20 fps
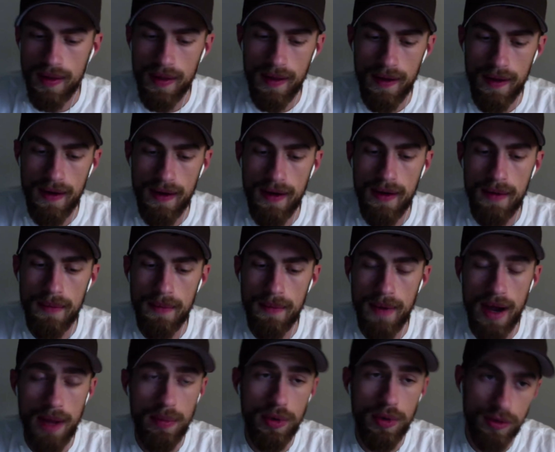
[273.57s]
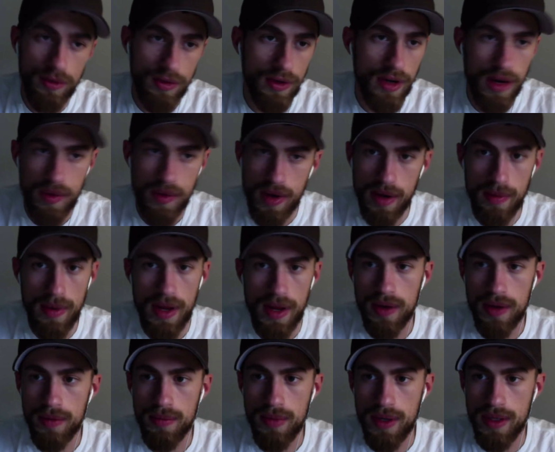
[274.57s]
I prefer direct
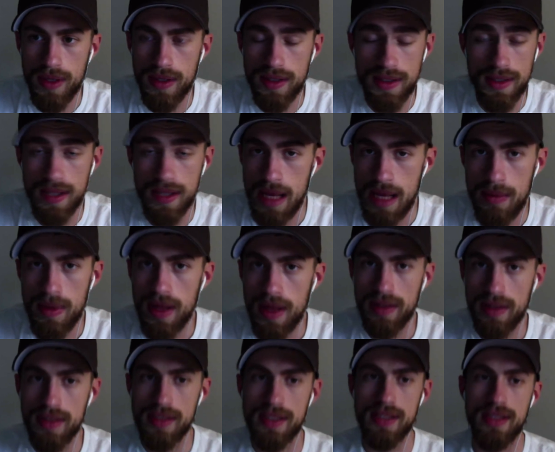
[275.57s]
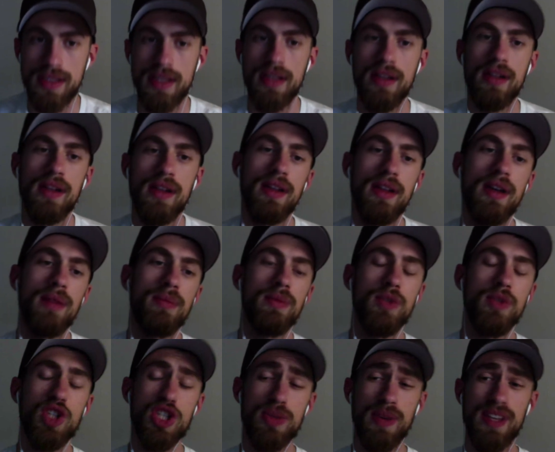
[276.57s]
mail, but email is still,
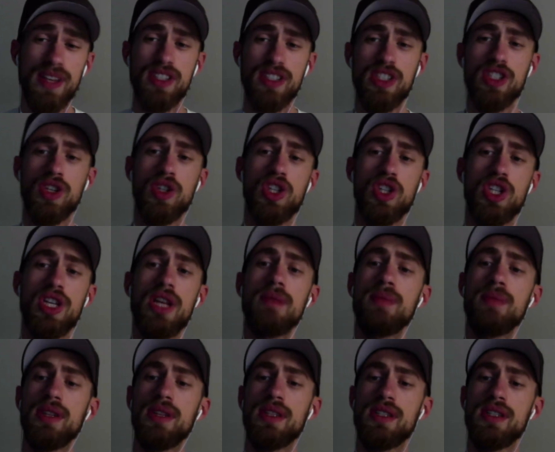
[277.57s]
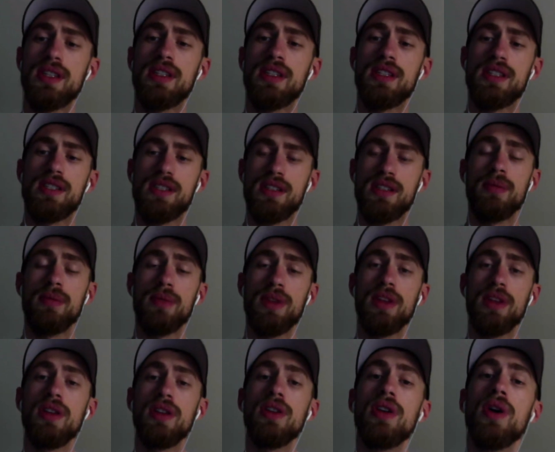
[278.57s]
just because it's so cheap, it's
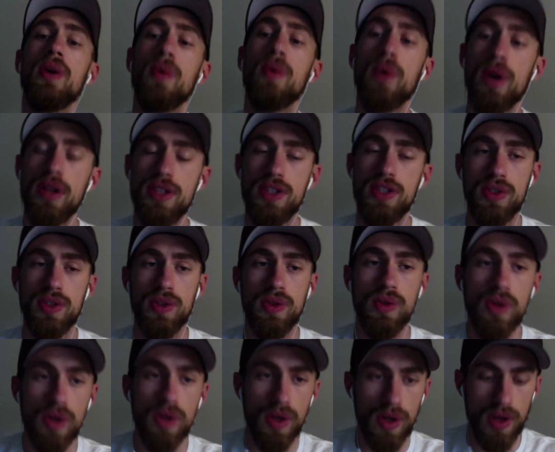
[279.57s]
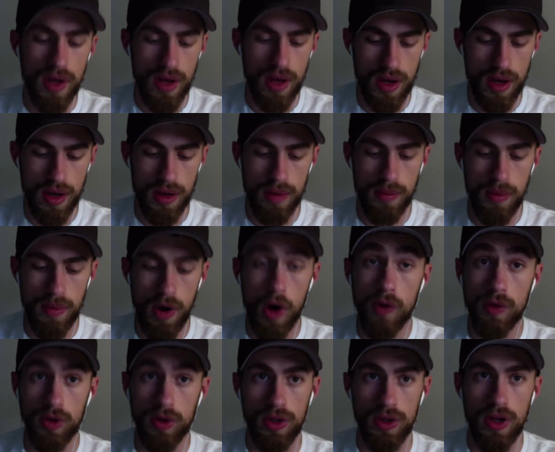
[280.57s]
something you don't want to
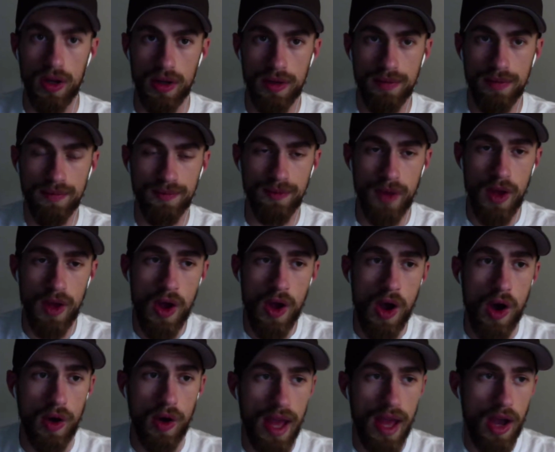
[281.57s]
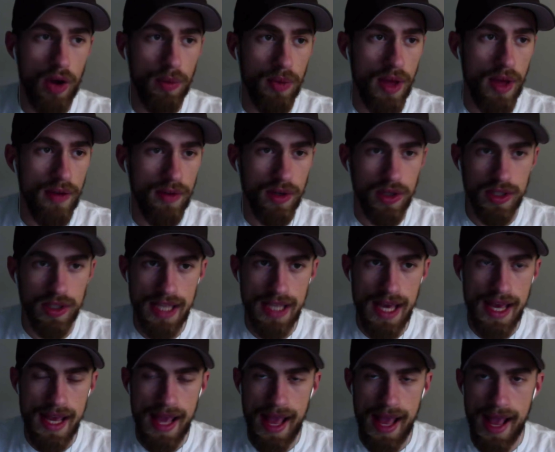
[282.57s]
overlook. Okay, hope you have a good
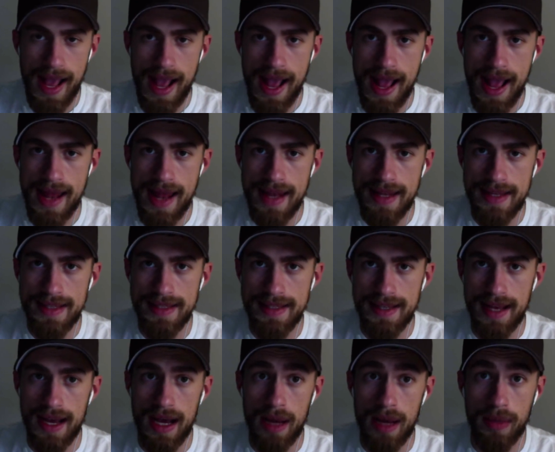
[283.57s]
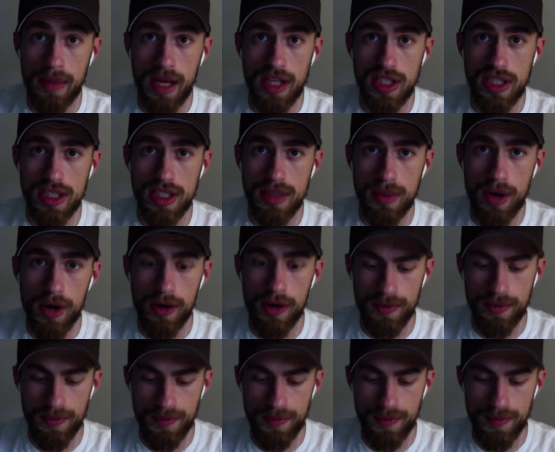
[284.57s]
day, and catch you tomorrow.